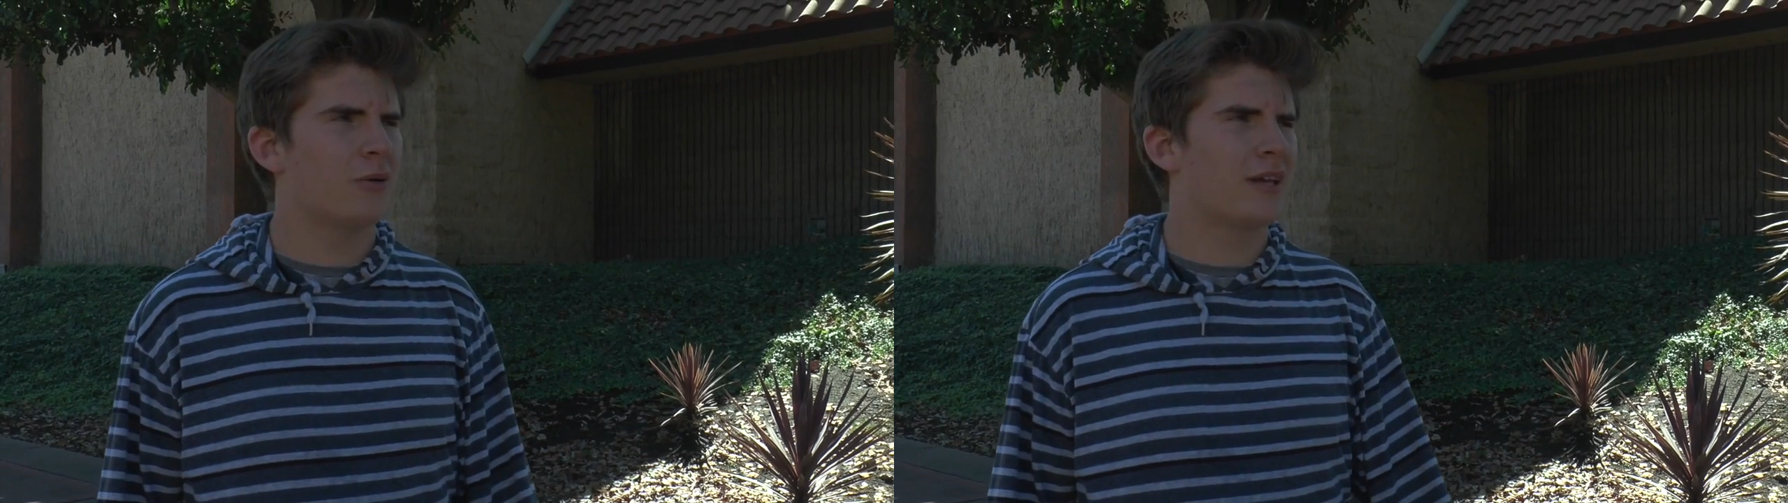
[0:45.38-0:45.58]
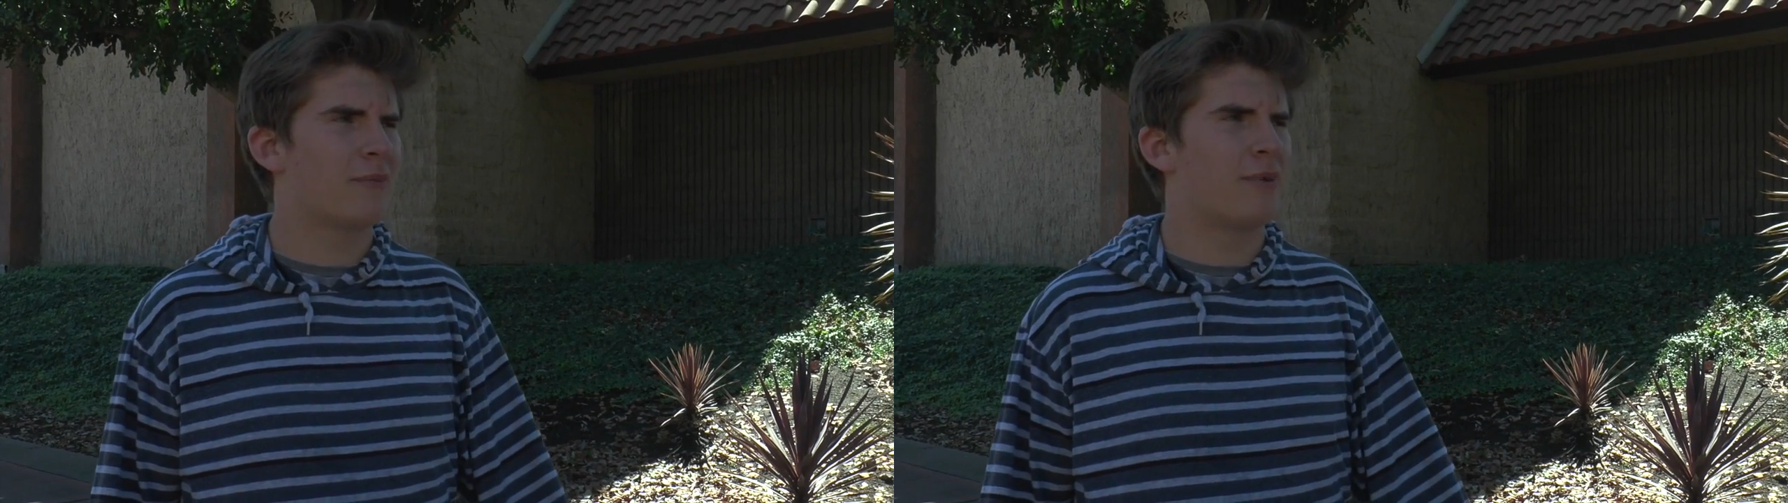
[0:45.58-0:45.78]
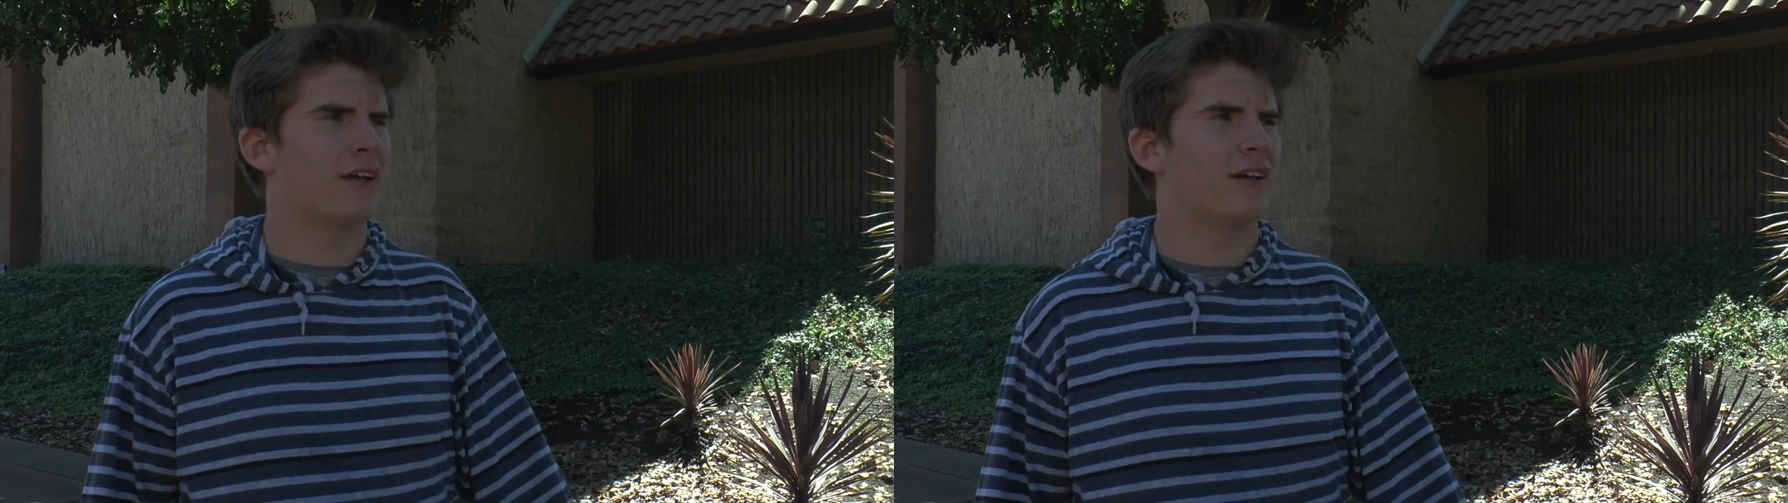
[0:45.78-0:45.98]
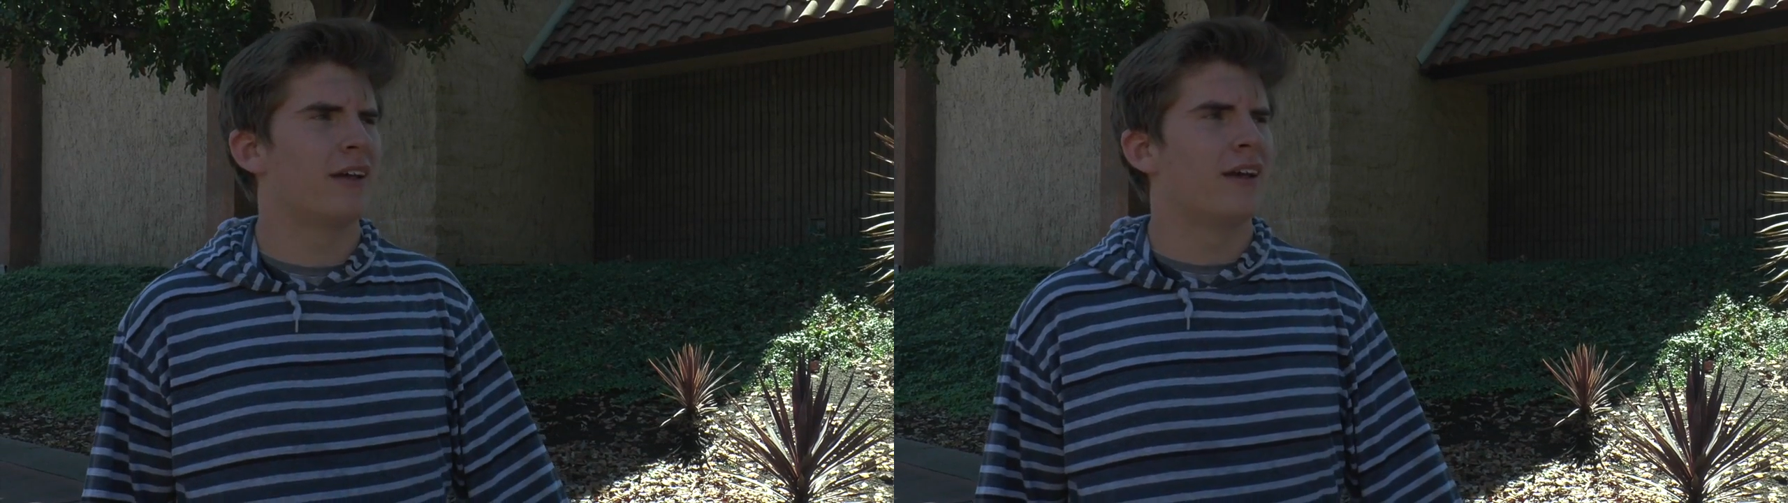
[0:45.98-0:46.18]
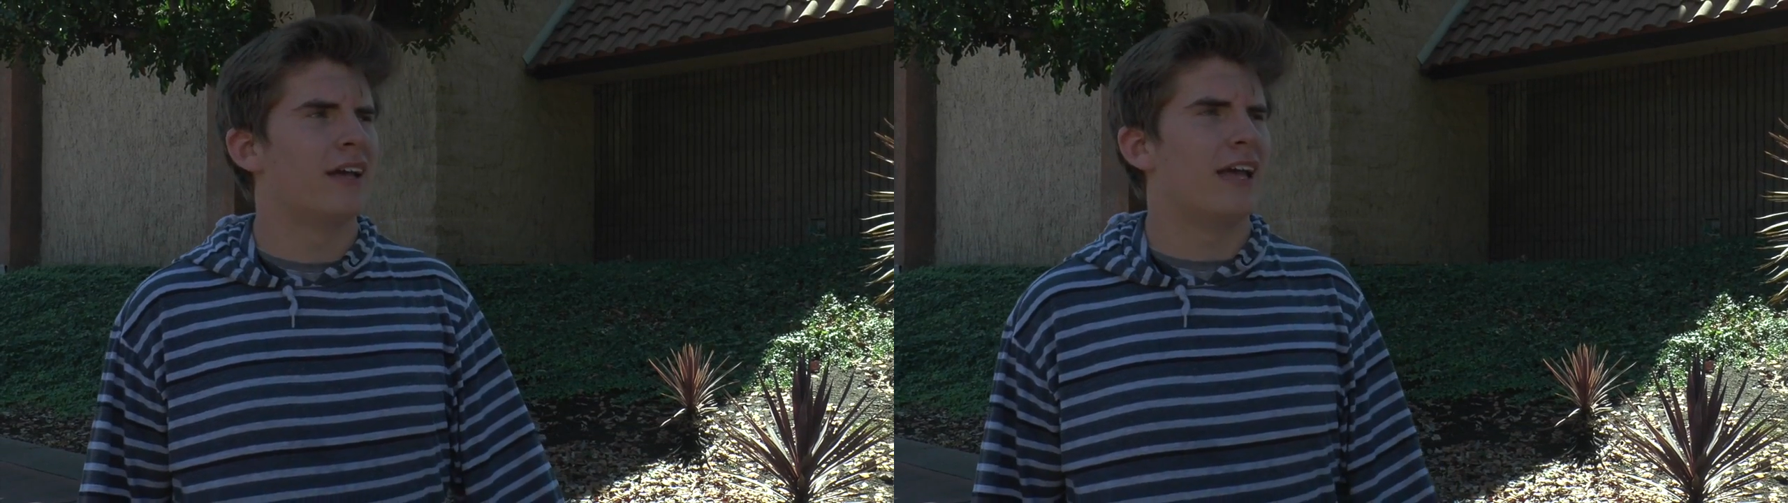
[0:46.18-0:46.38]
Okay, but
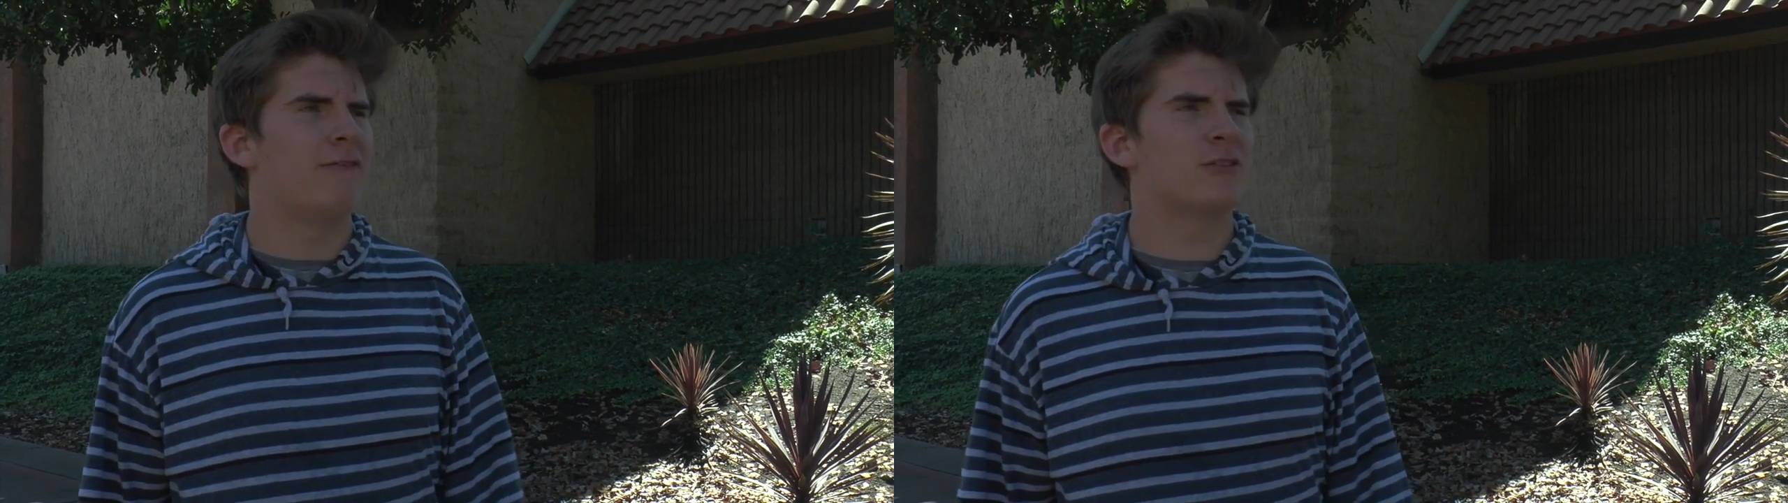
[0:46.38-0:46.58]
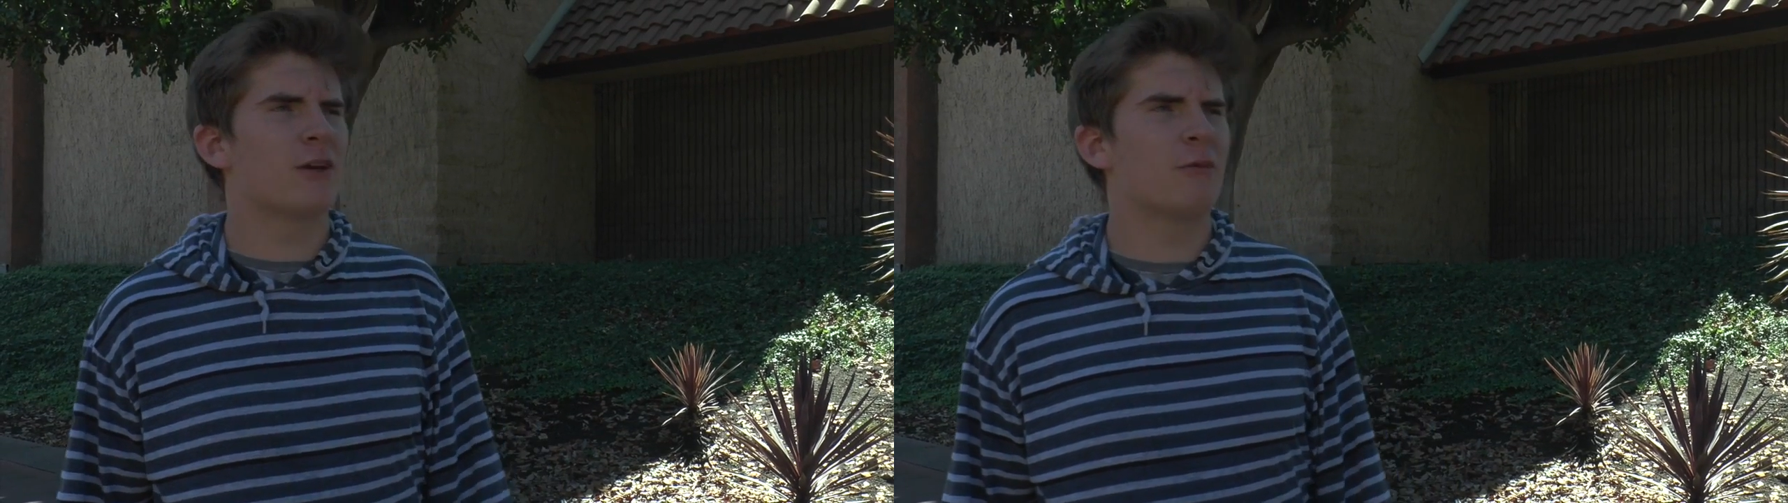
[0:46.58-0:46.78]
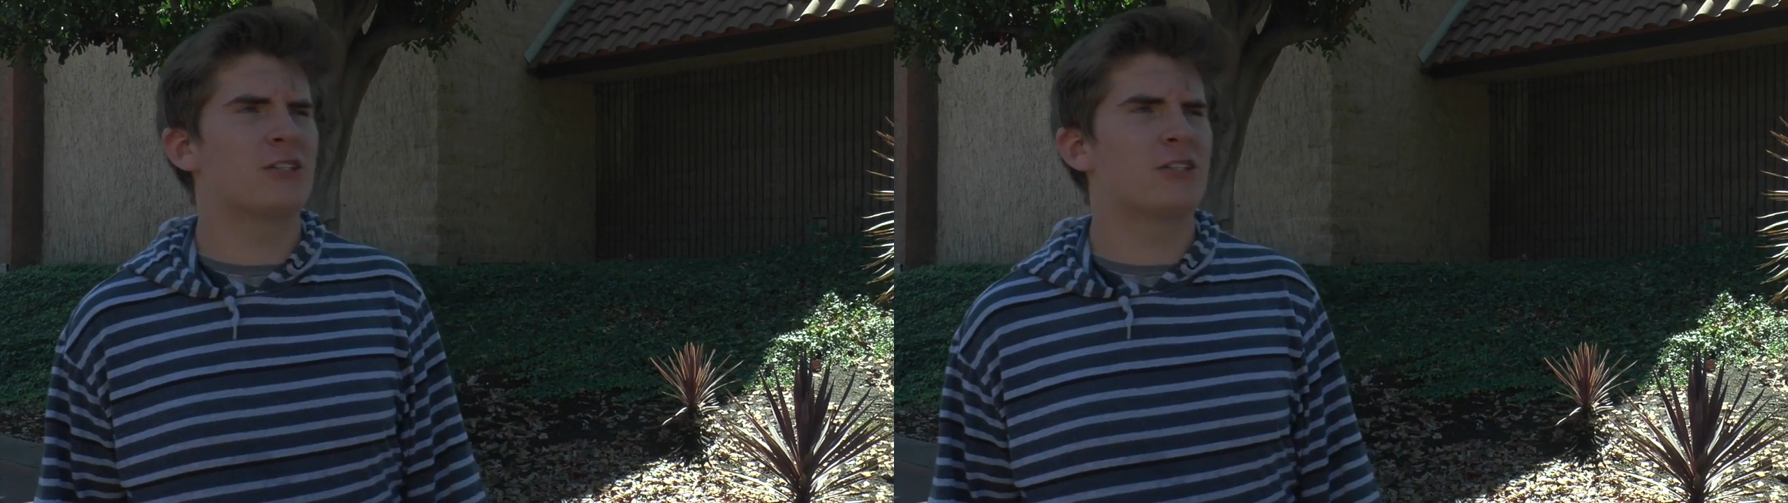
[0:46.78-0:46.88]
if you said